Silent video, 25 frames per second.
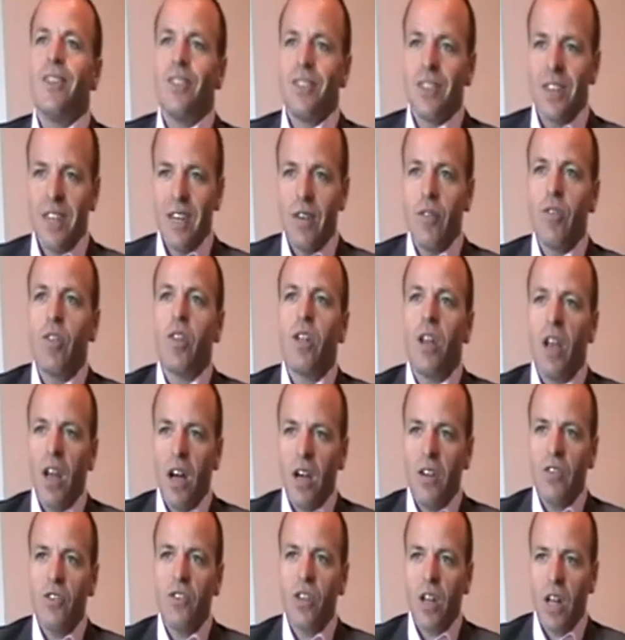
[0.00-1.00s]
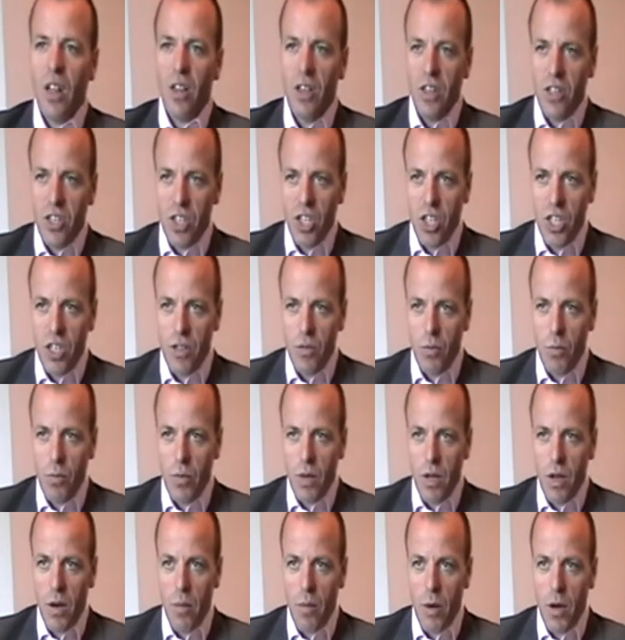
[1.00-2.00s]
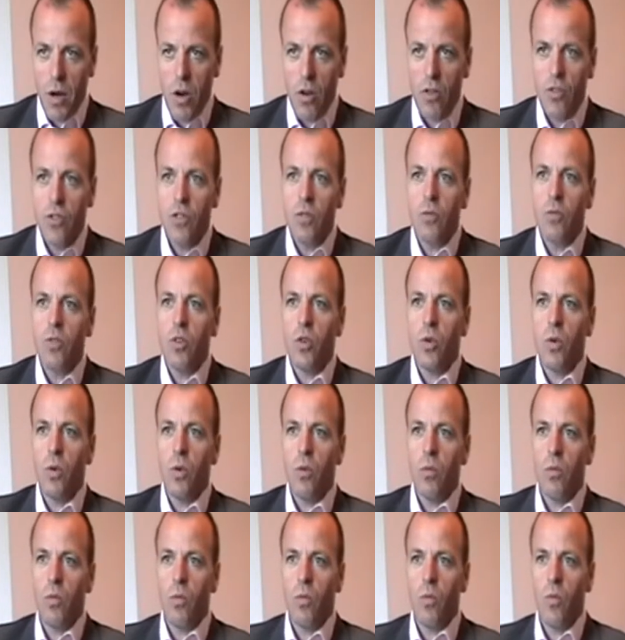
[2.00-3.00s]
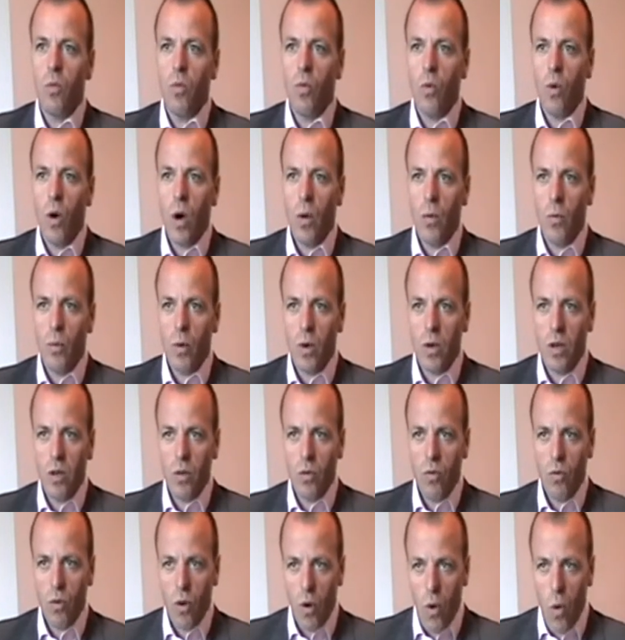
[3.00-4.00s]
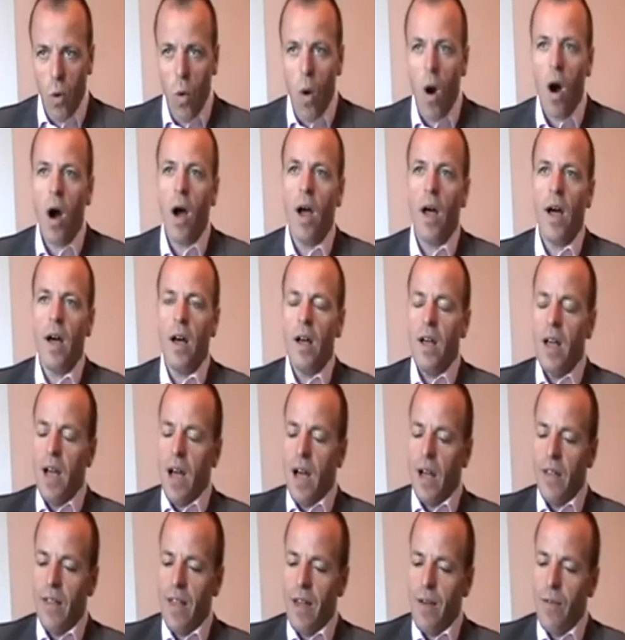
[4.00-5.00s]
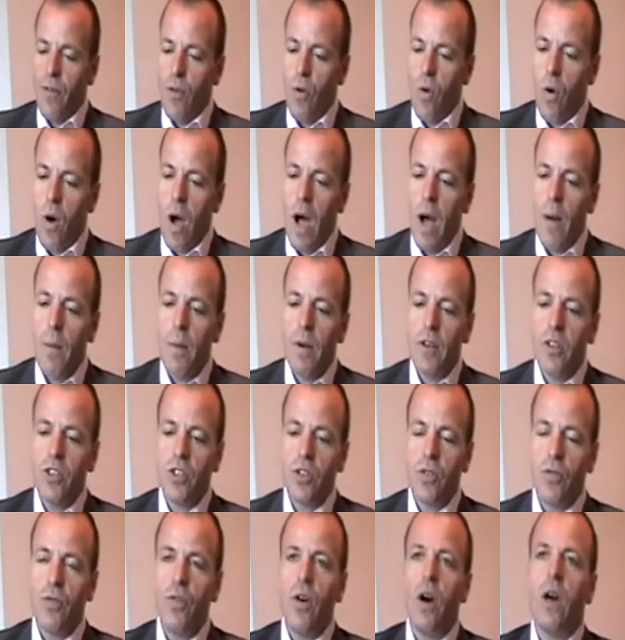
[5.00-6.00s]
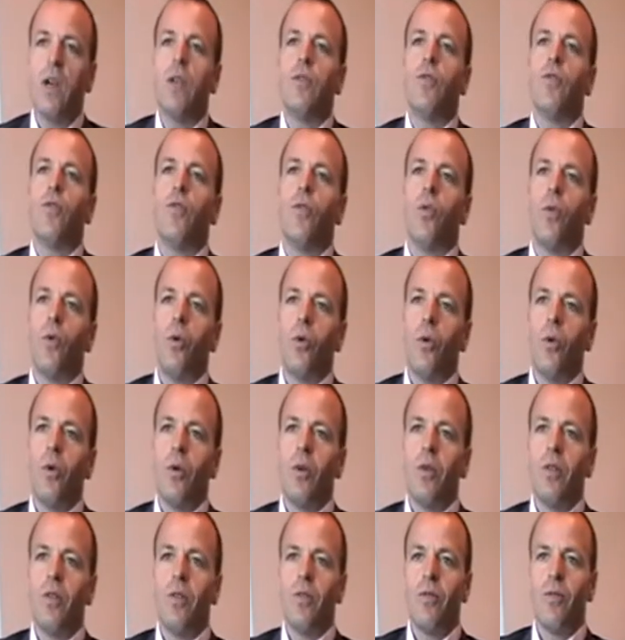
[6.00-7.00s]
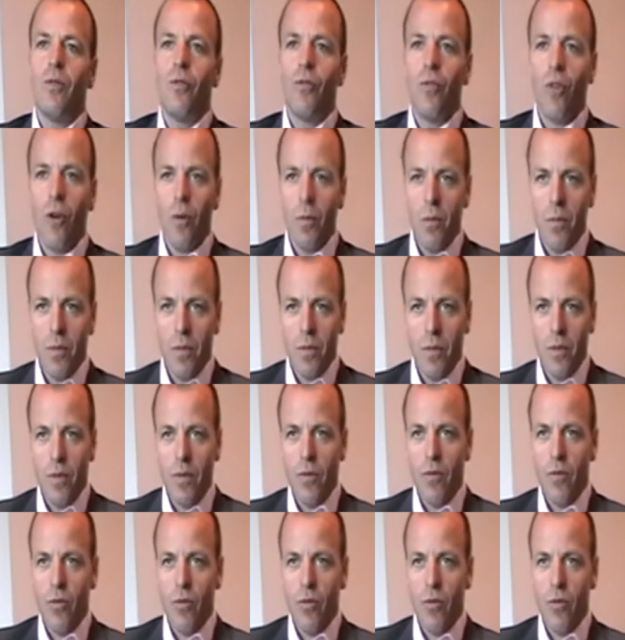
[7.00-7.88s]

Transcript: to give her the lifestyle that she's become accustomed to and would require, and therefore how much to fight for from